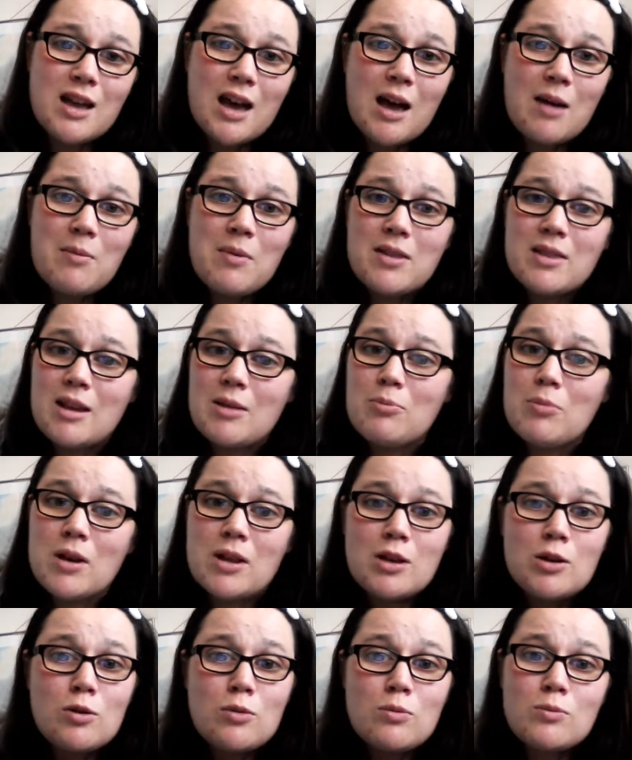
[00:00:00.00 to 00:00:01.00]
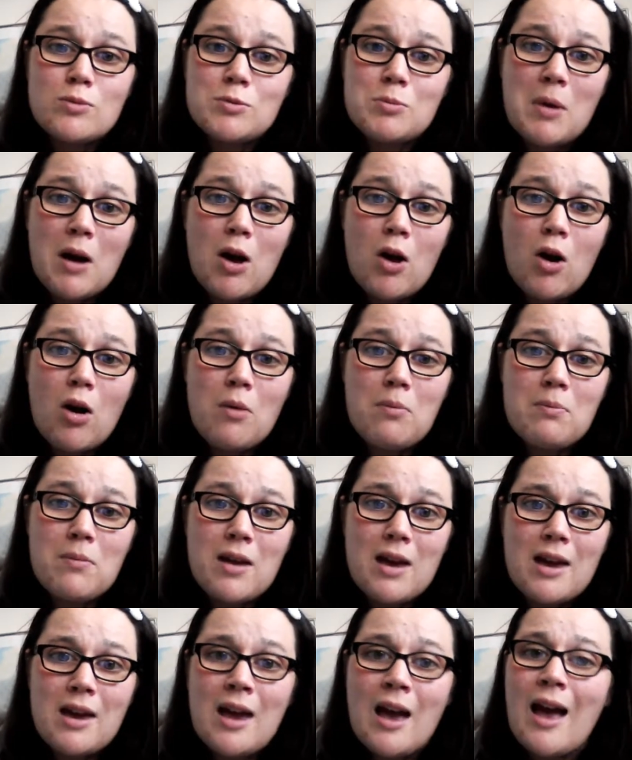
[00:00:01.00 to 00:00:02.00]
And then when it comes back on me,
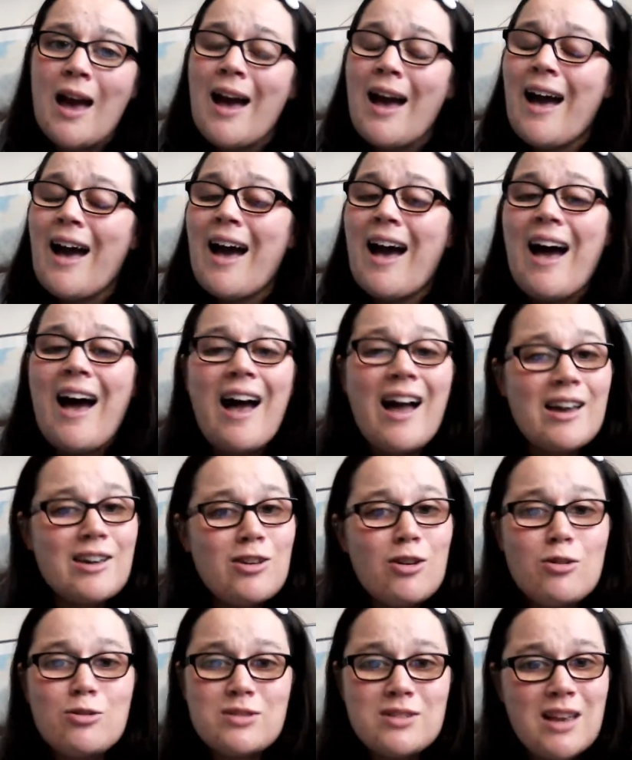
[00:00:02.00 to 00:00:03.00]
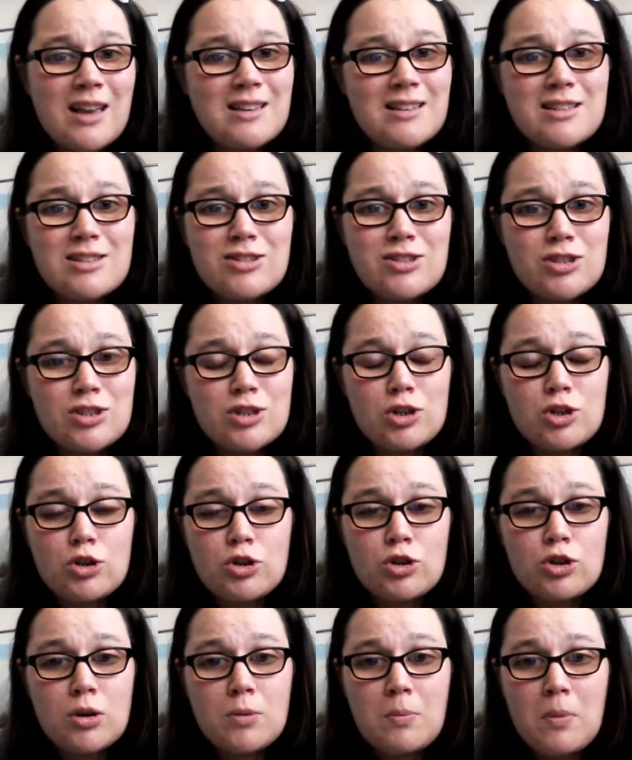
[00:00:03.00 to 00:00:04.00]
I go dead insecure
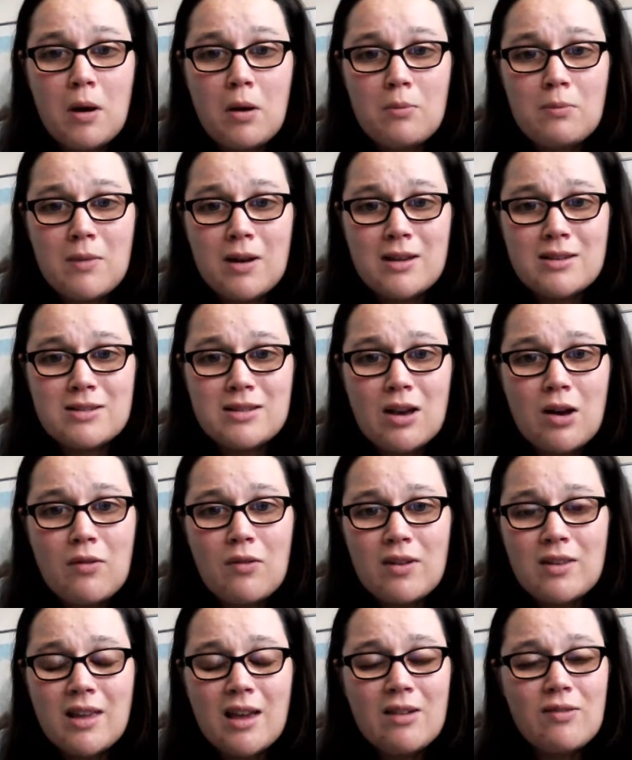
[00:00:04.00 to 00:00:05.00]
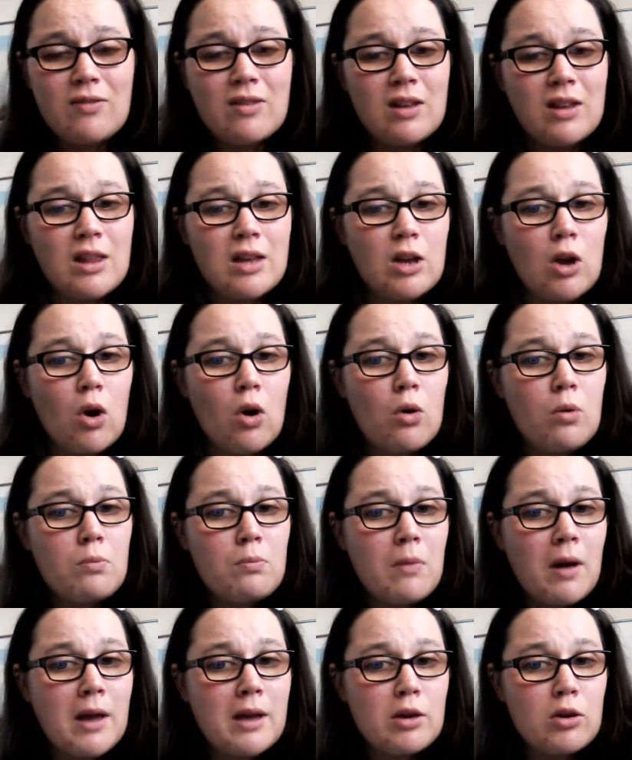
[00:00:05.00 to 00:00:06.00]
about myself, and I feel like, oh my
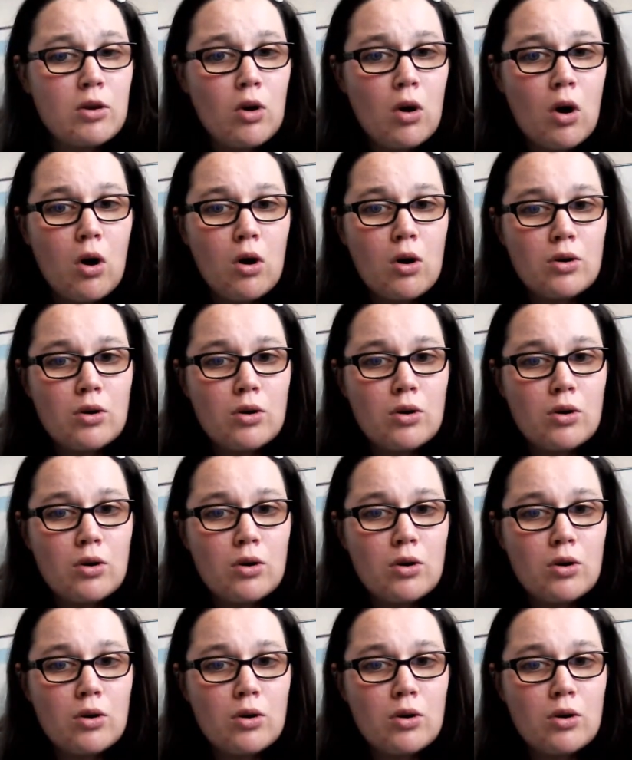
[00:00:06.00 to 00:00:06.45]
god,